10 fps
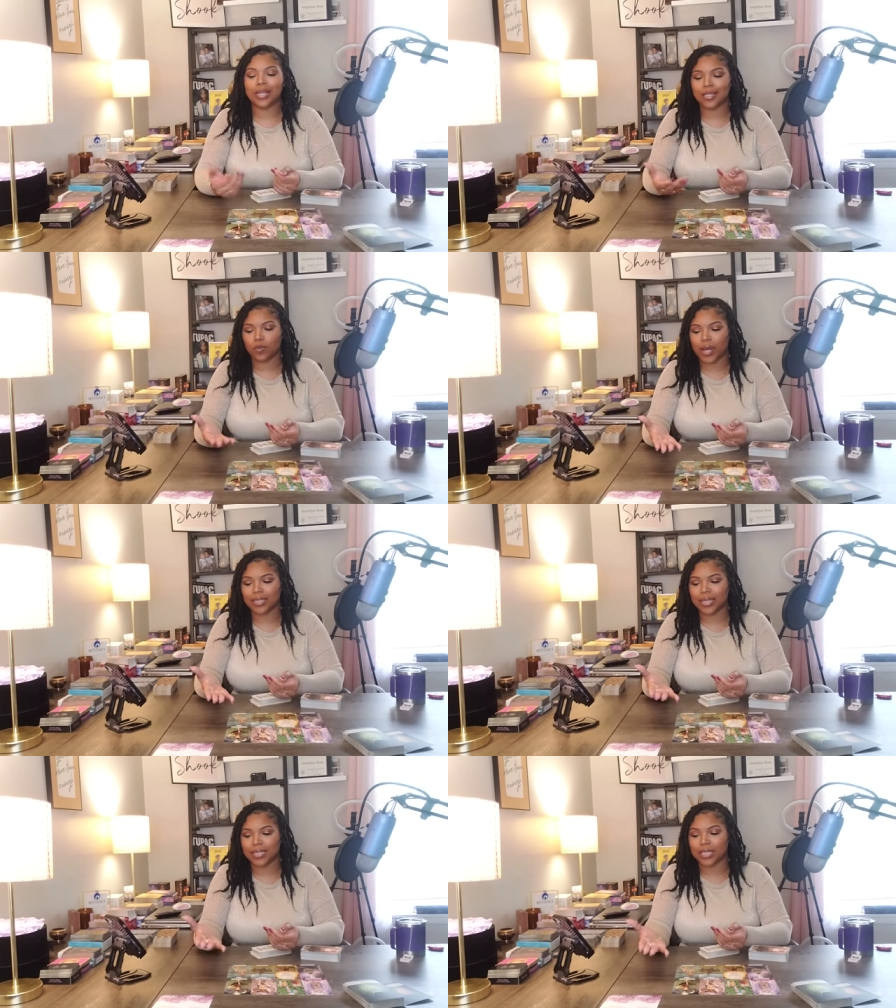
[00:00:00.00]
That's why I
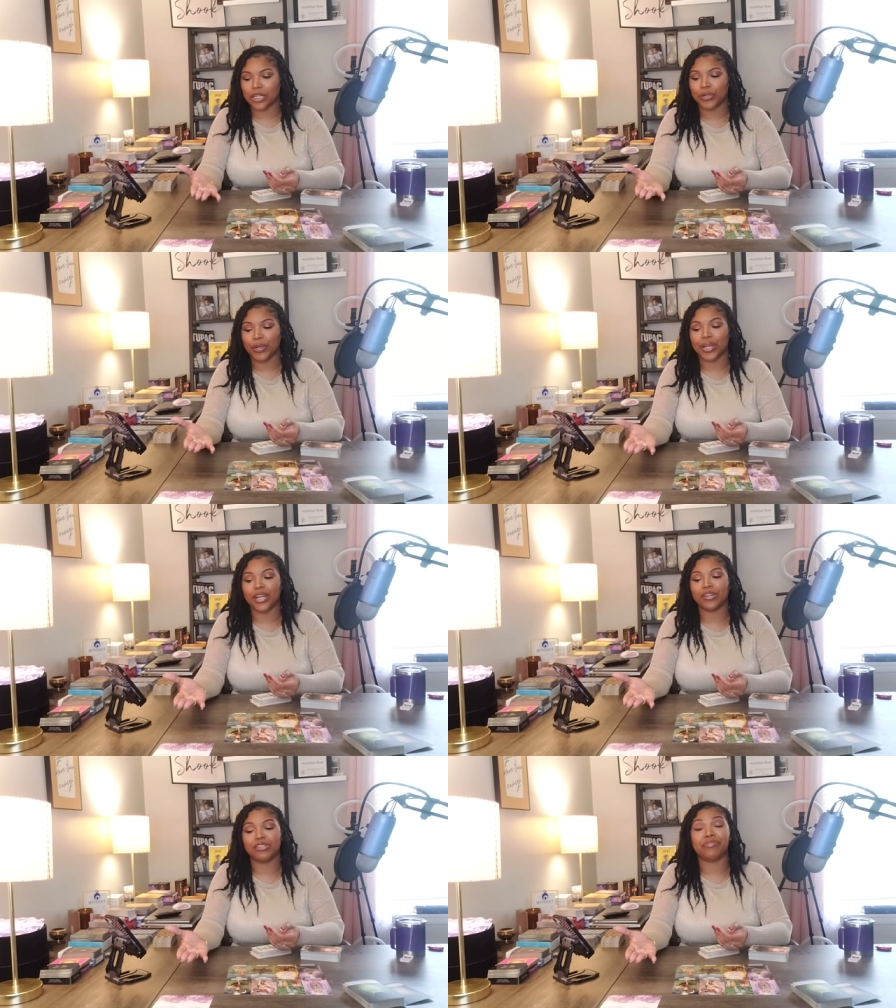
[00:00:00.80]
say it's clear your
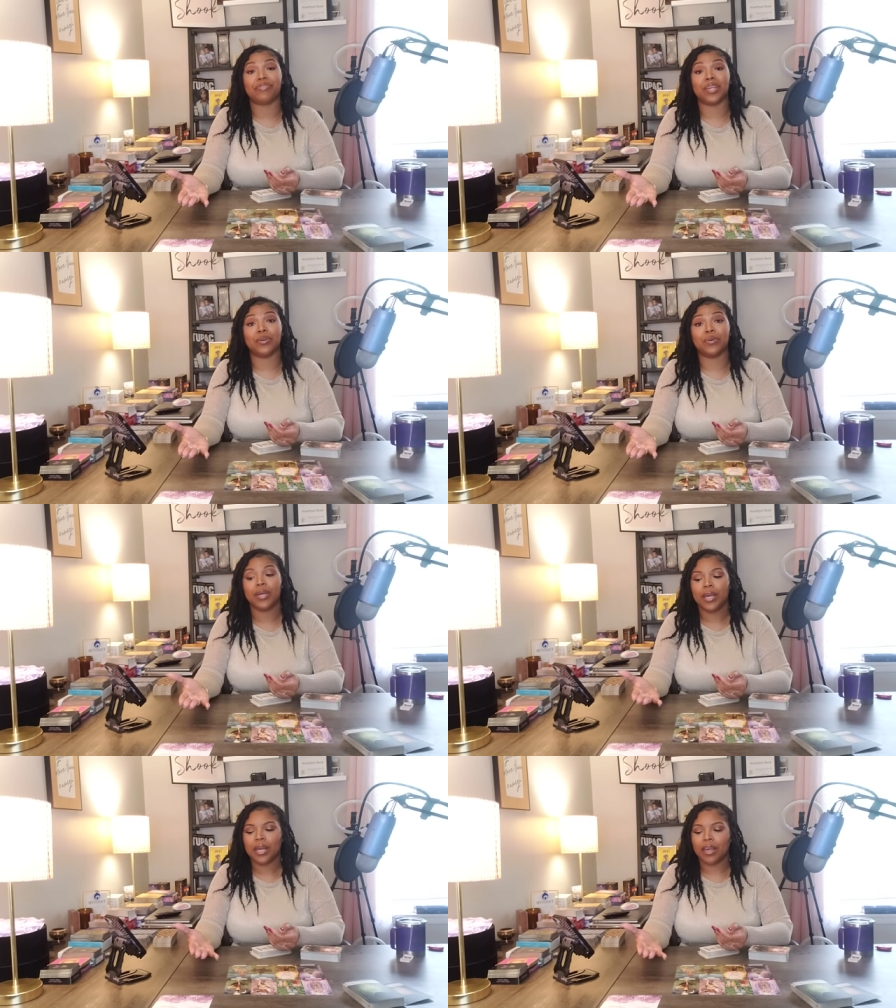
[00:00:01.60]
energy
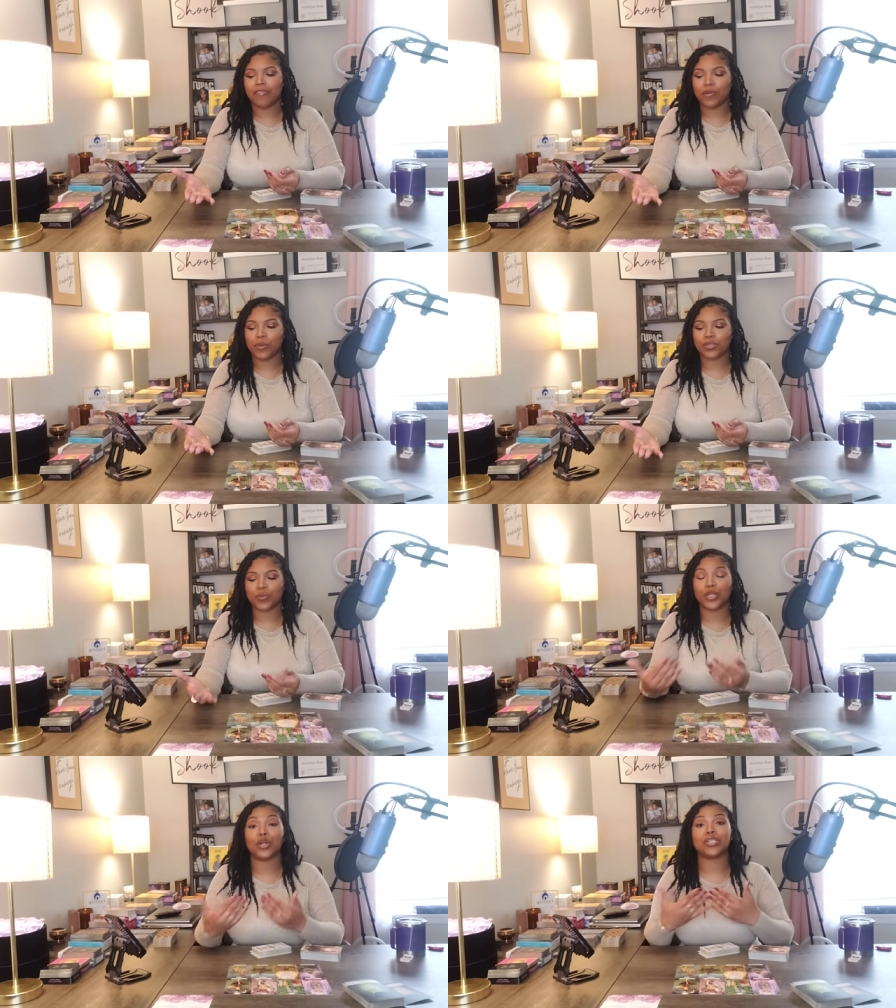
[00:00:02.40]
field and focus
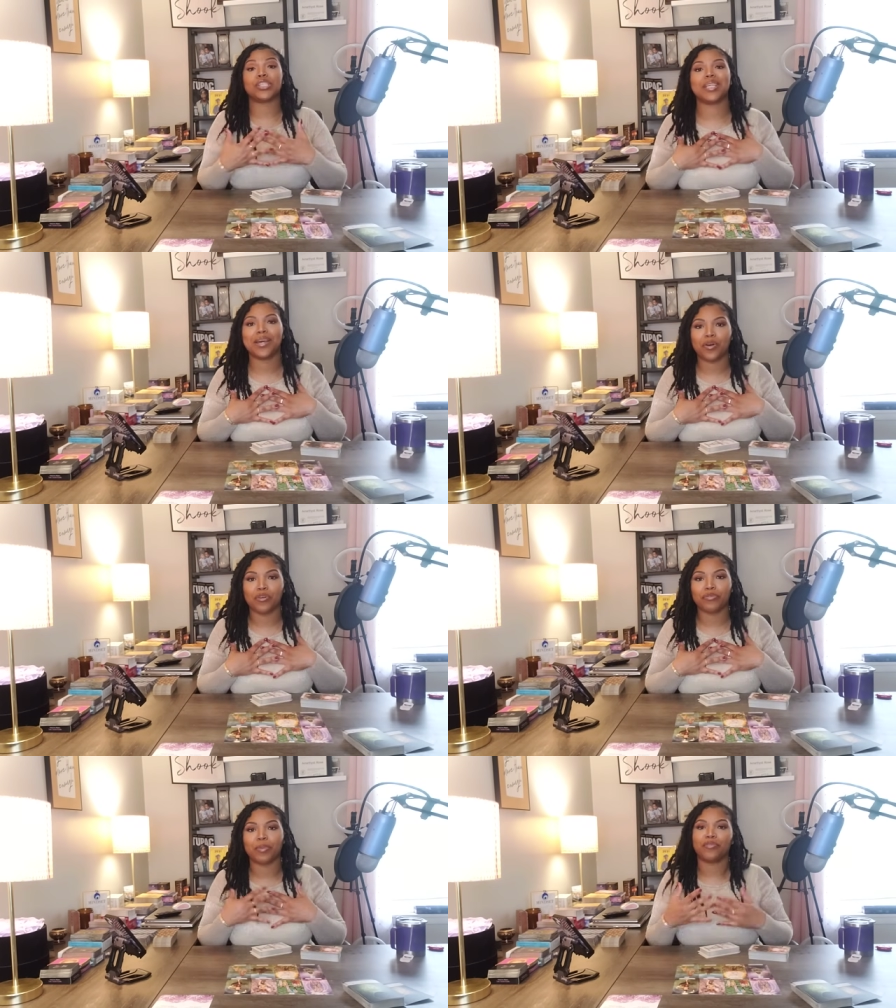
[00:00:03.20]
on
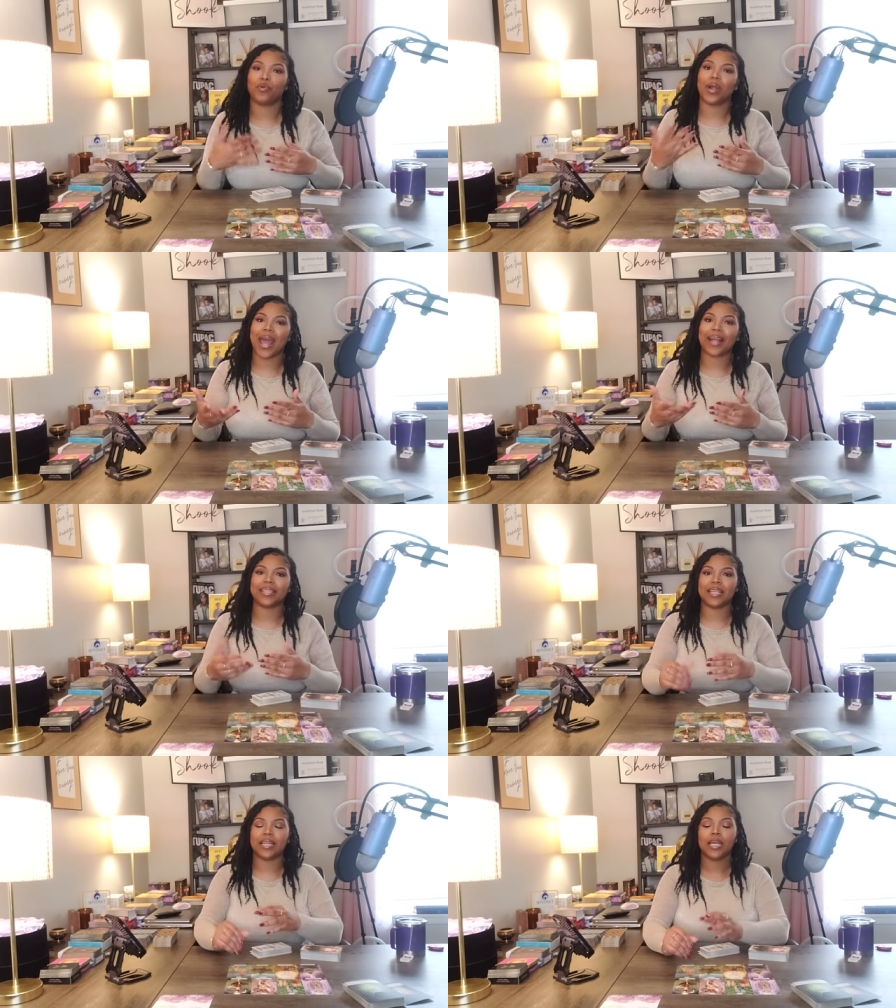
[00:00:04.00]
yourself before
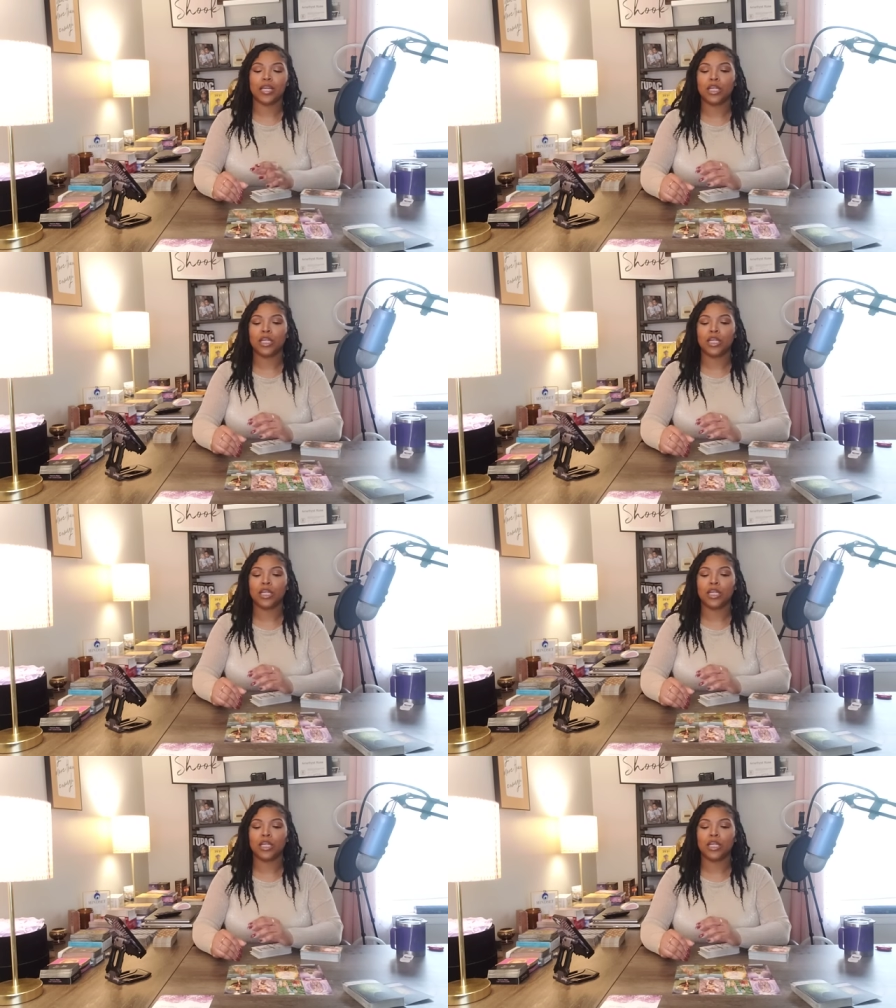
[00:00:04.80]
acting.